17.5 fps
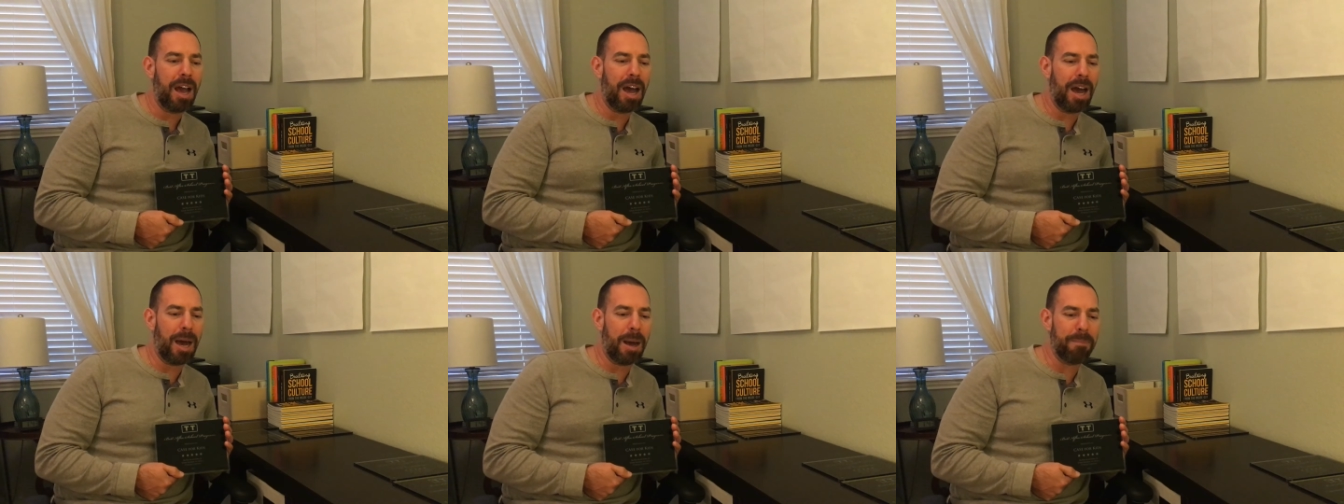
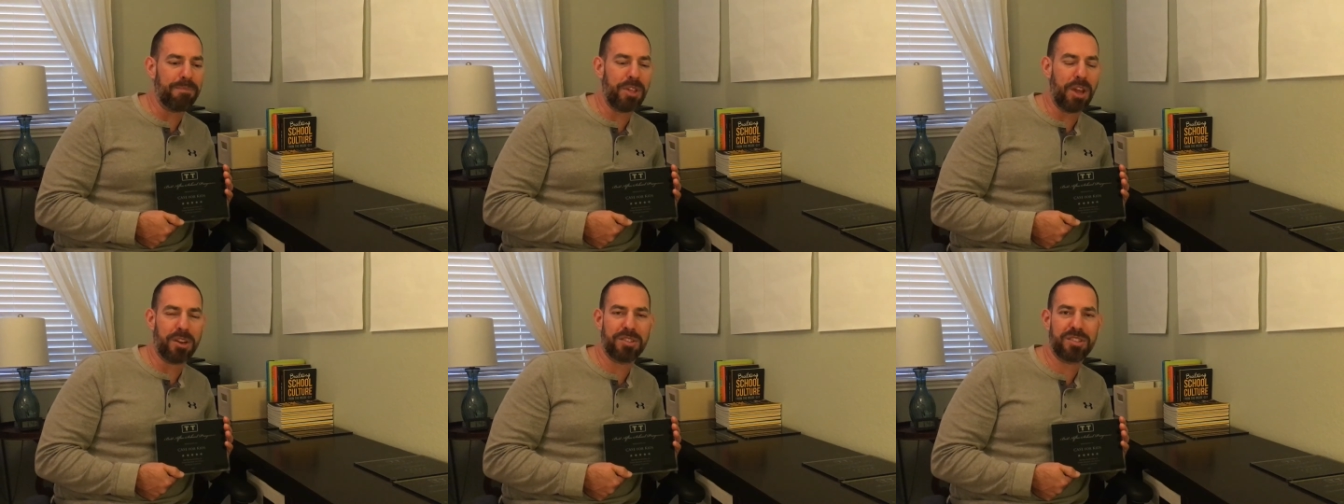
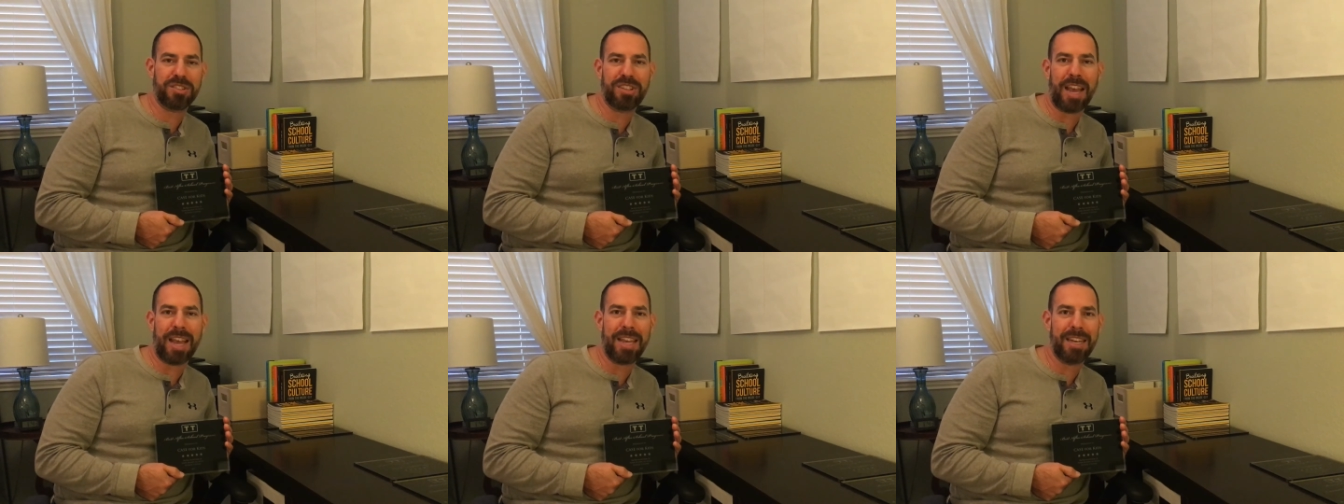Um, their
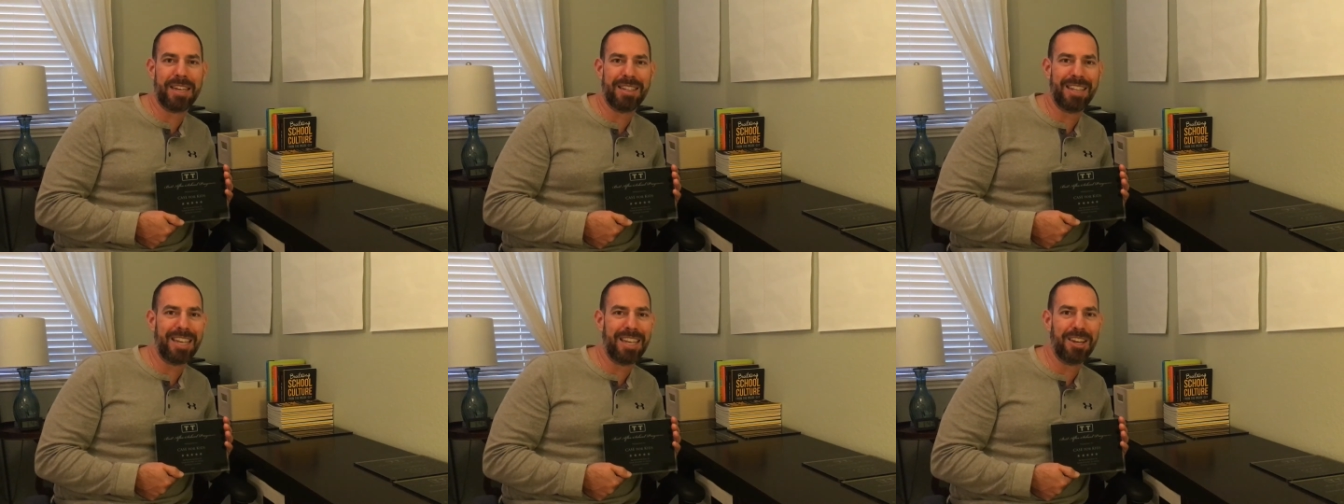
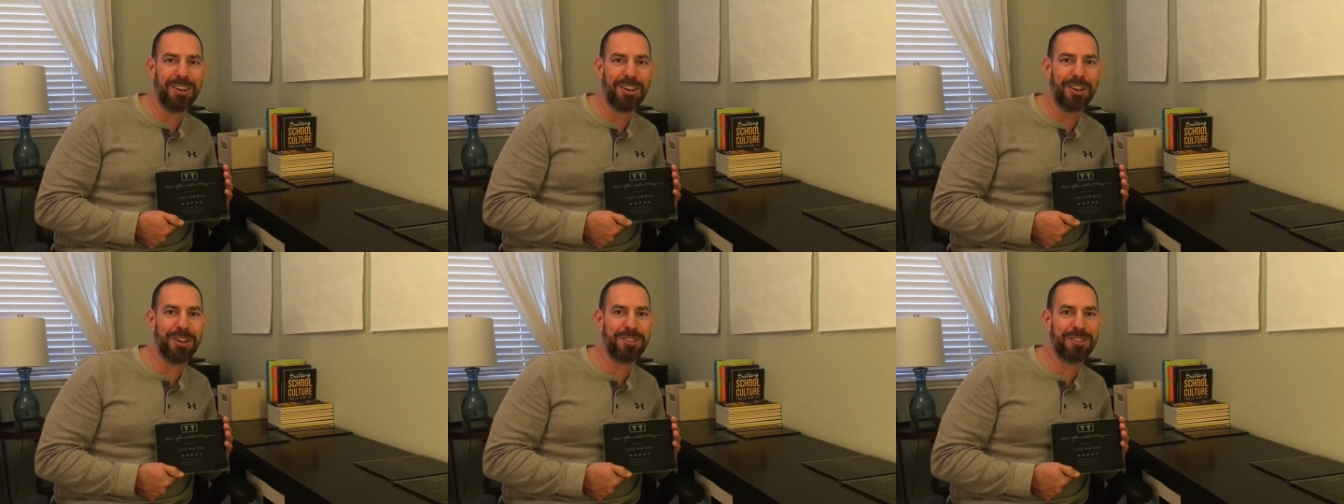site
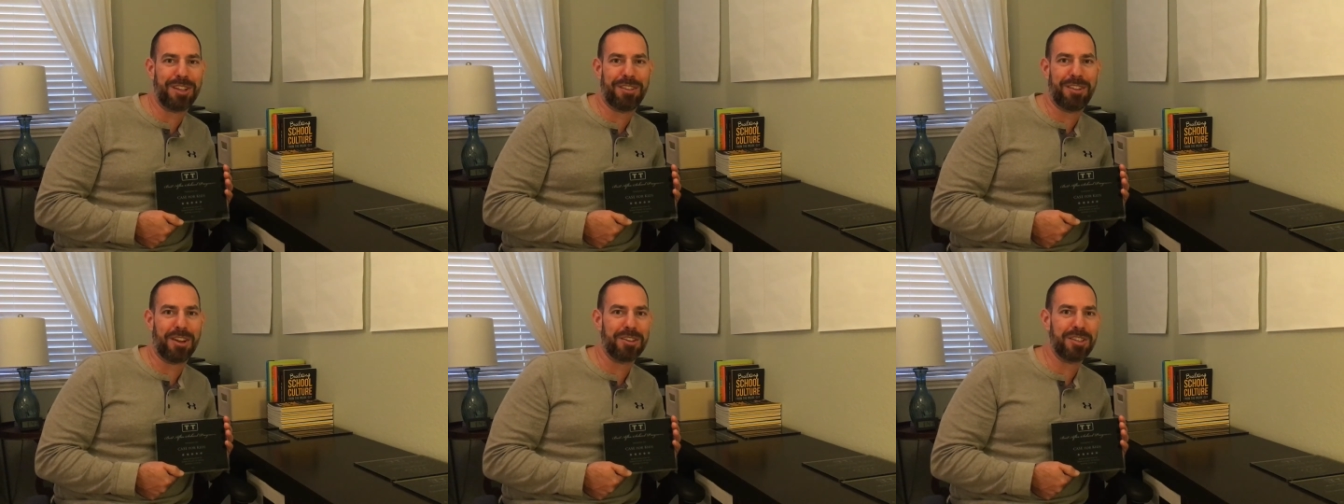leaders
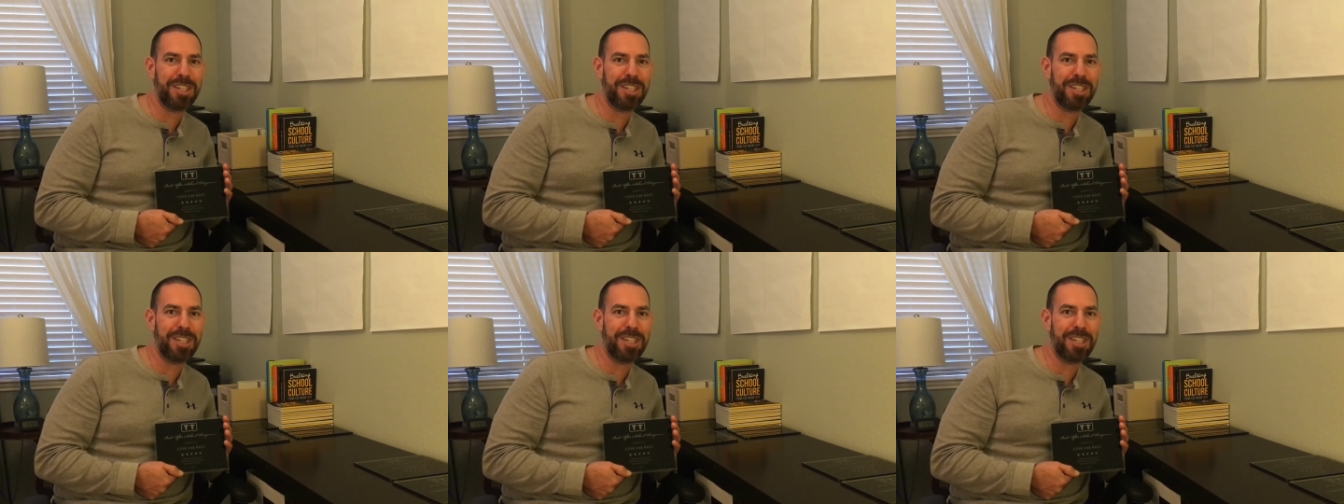and their